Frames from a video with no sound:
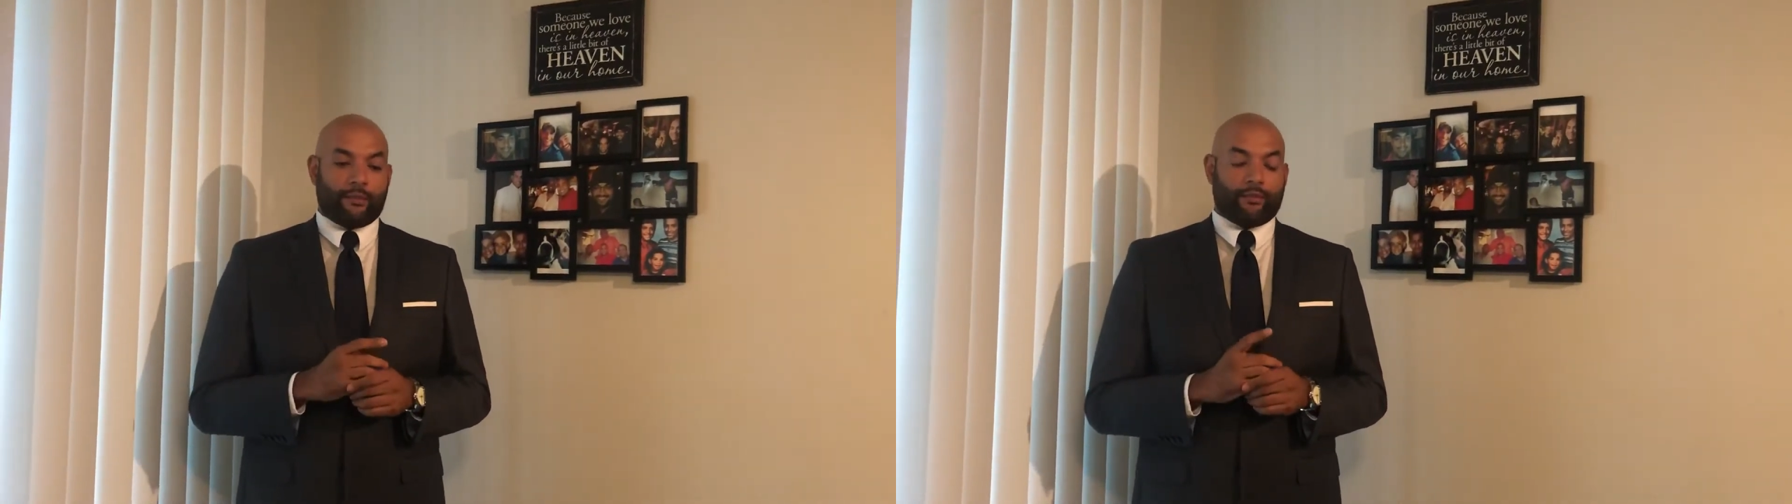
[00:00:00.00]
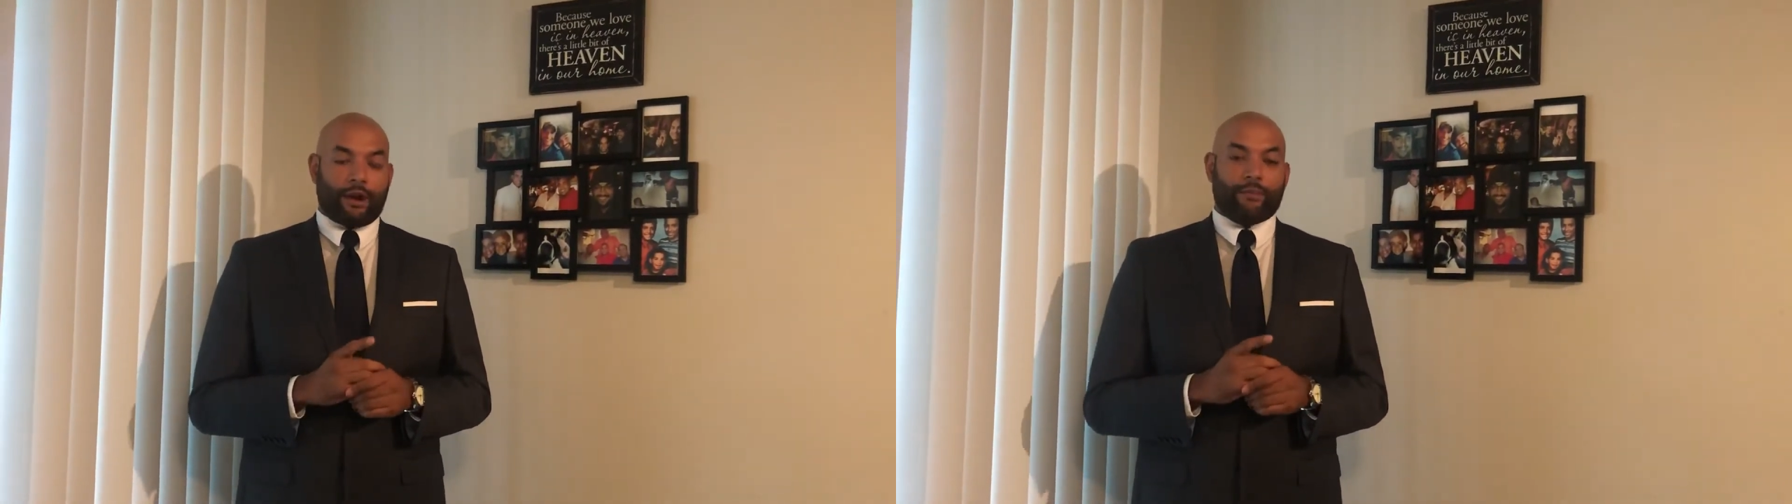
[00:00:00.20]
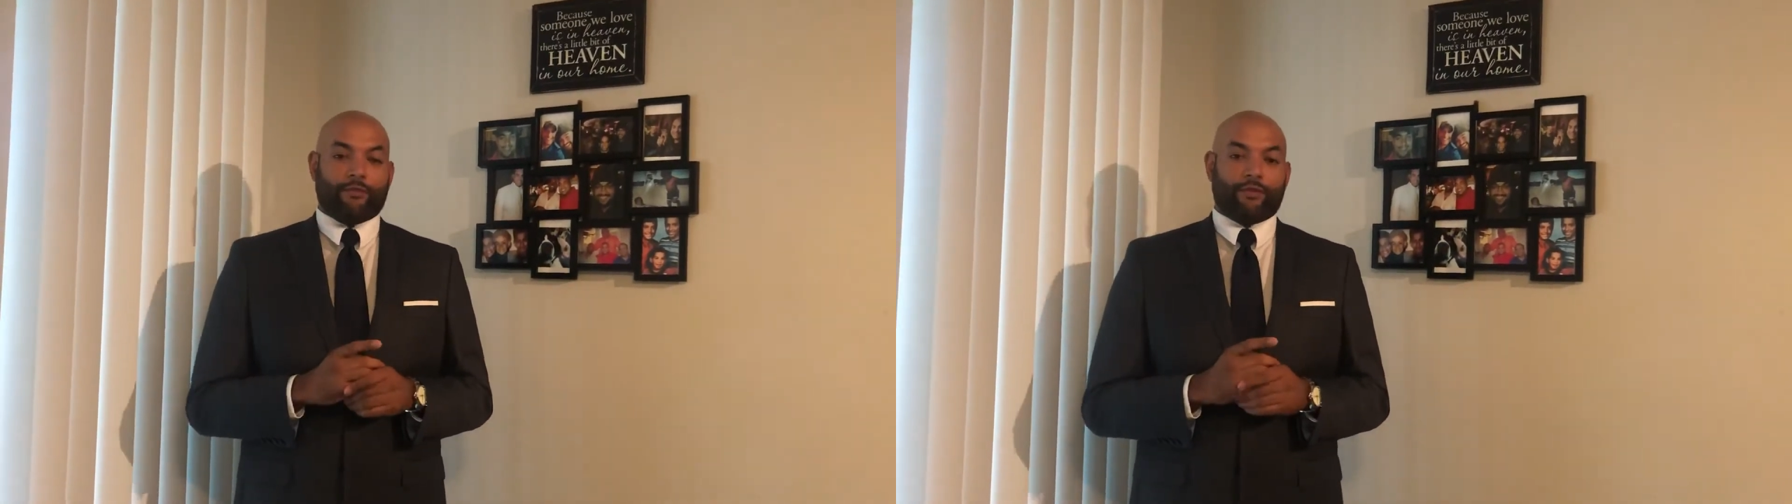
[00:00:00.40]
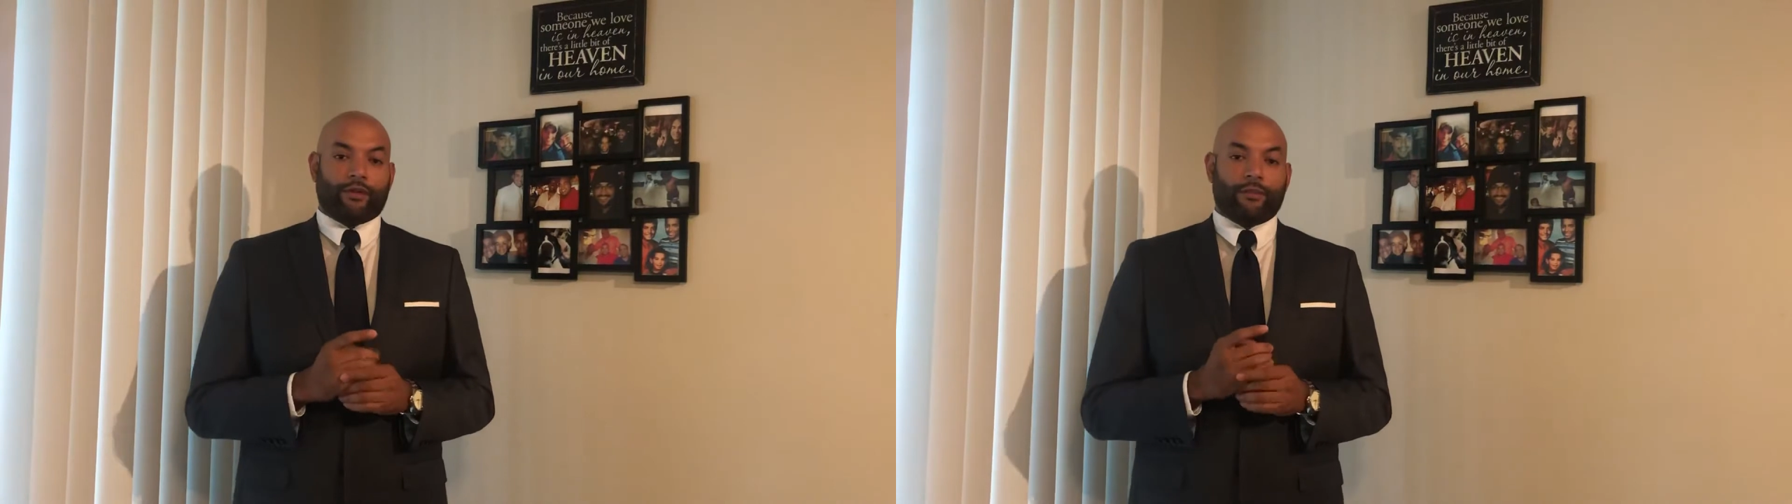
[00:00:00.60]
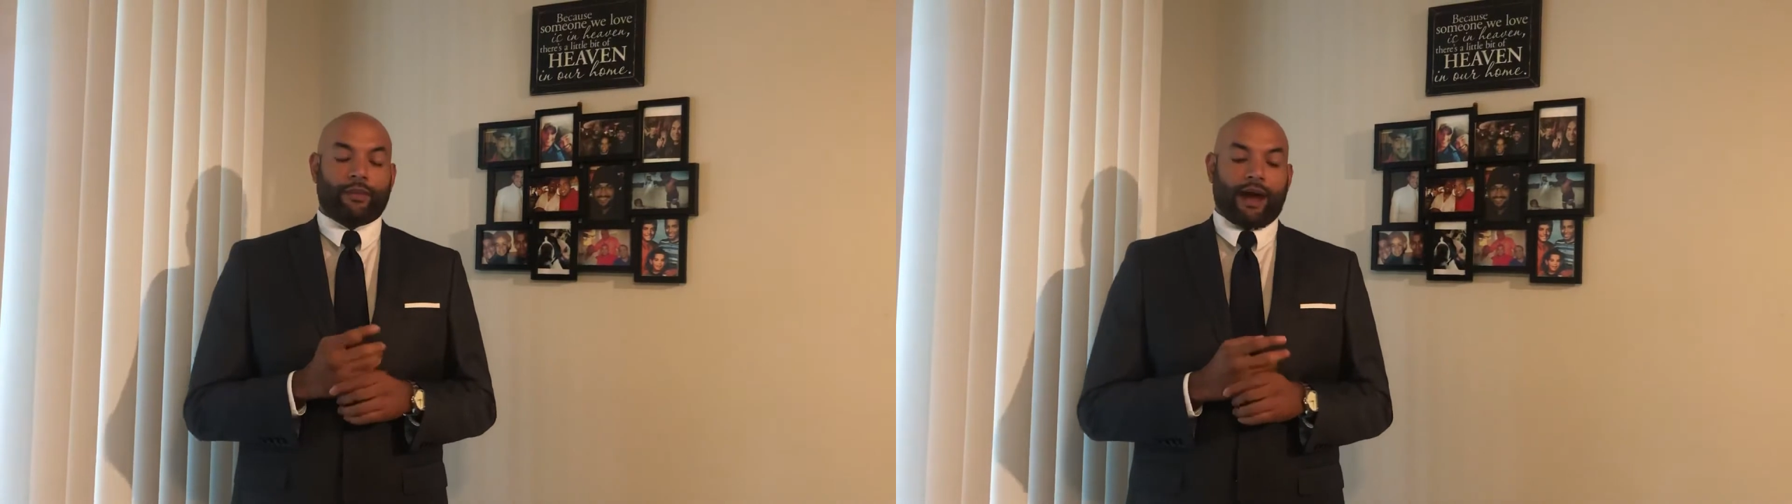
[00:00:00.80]
right
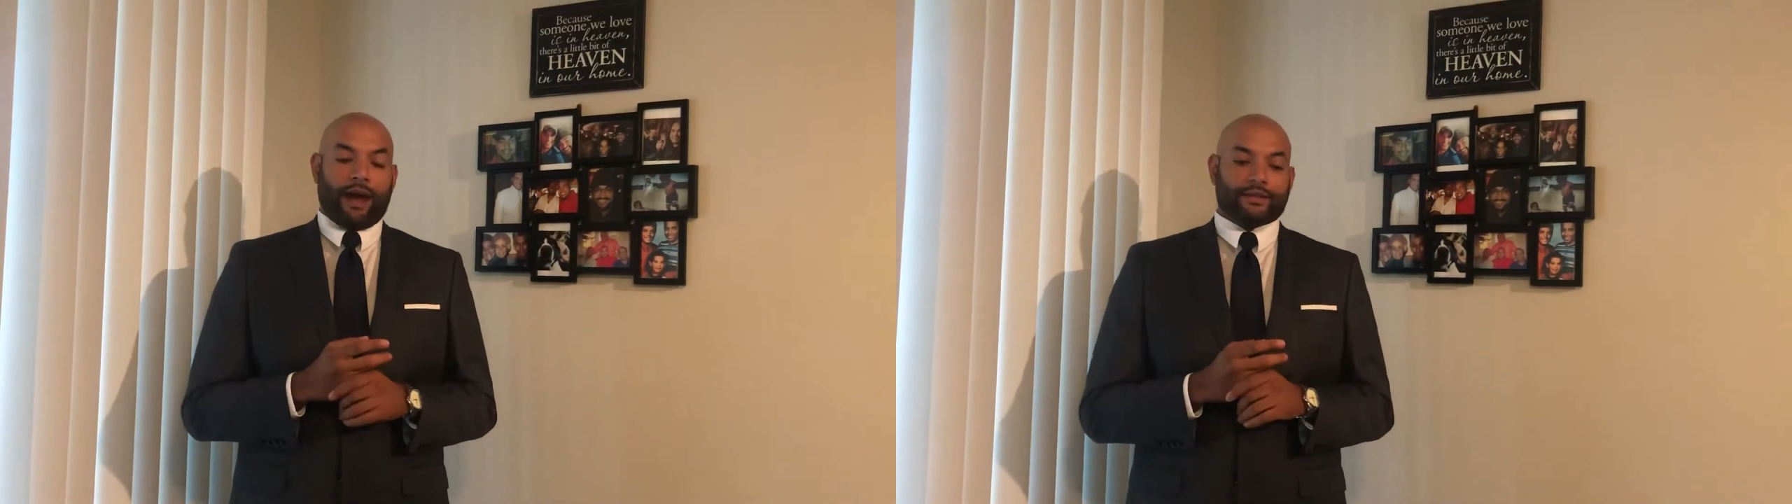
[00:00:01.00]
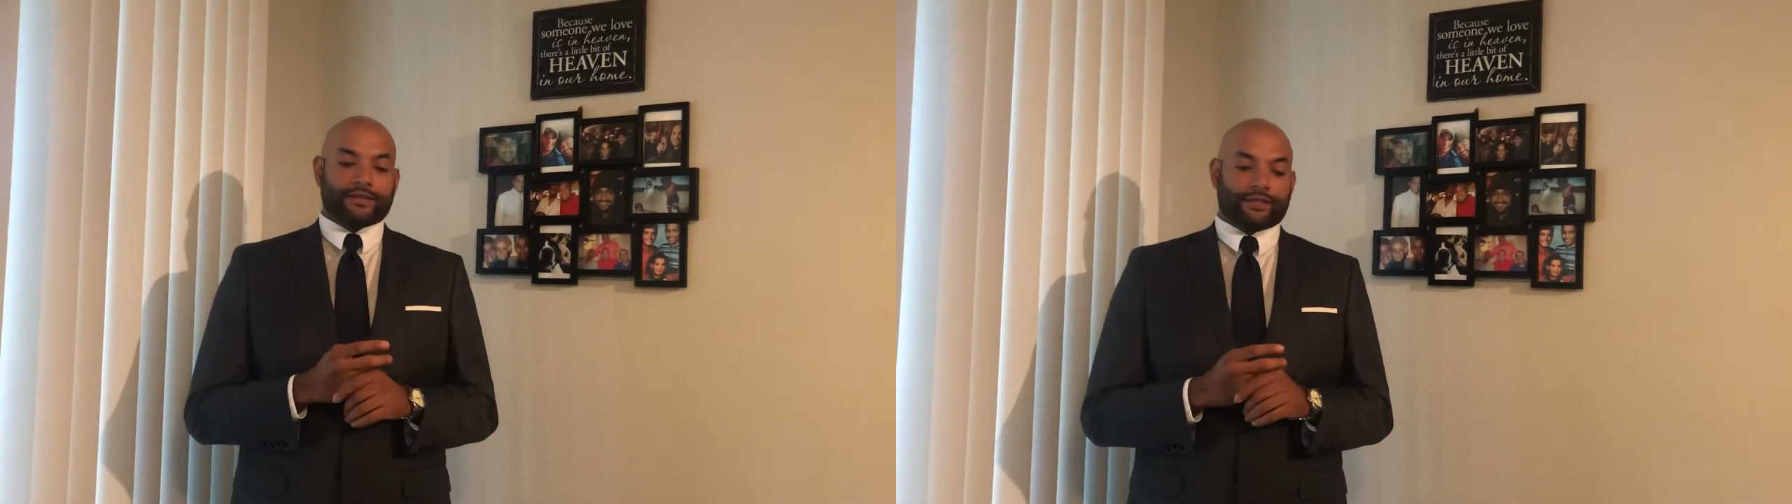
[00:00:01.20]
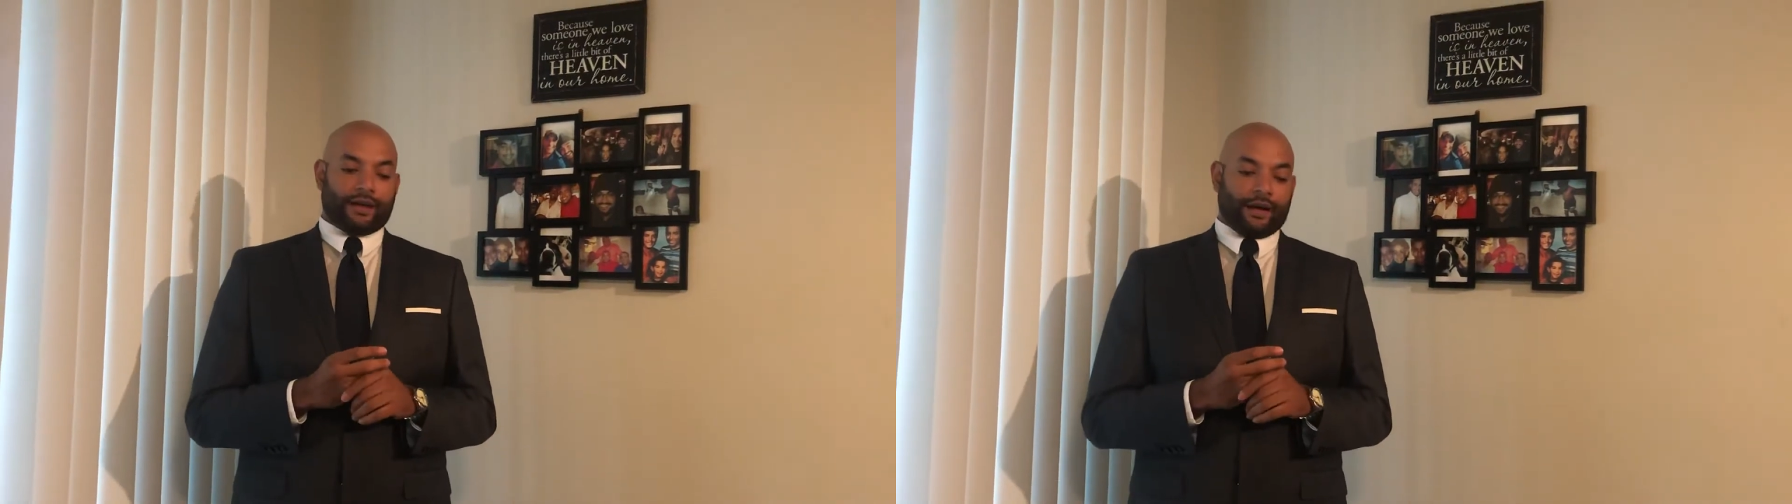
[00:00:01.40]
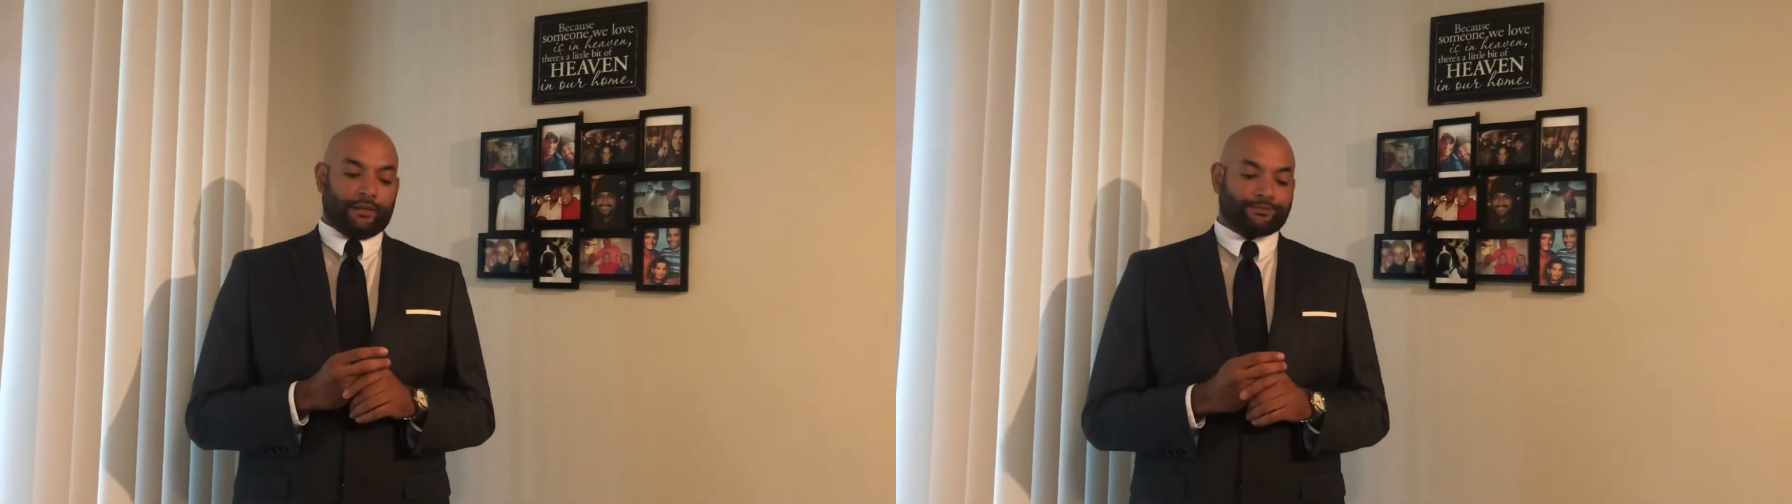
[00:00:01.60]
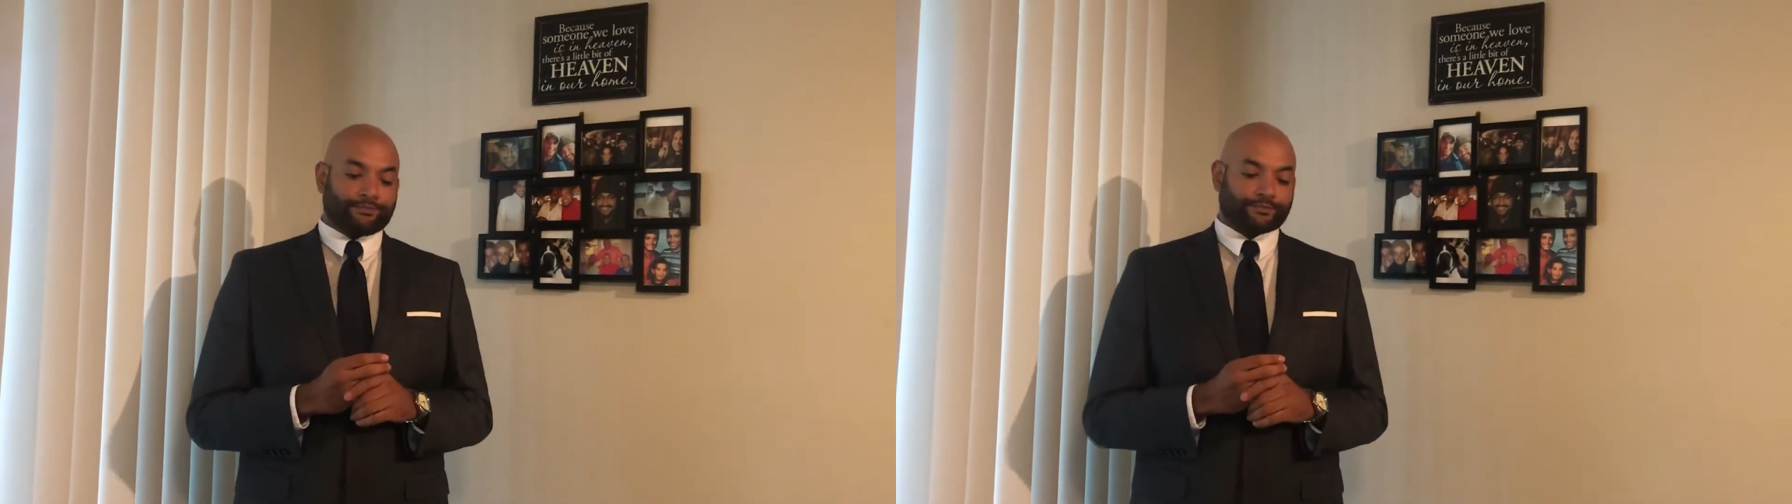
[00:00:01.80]
before he passed, I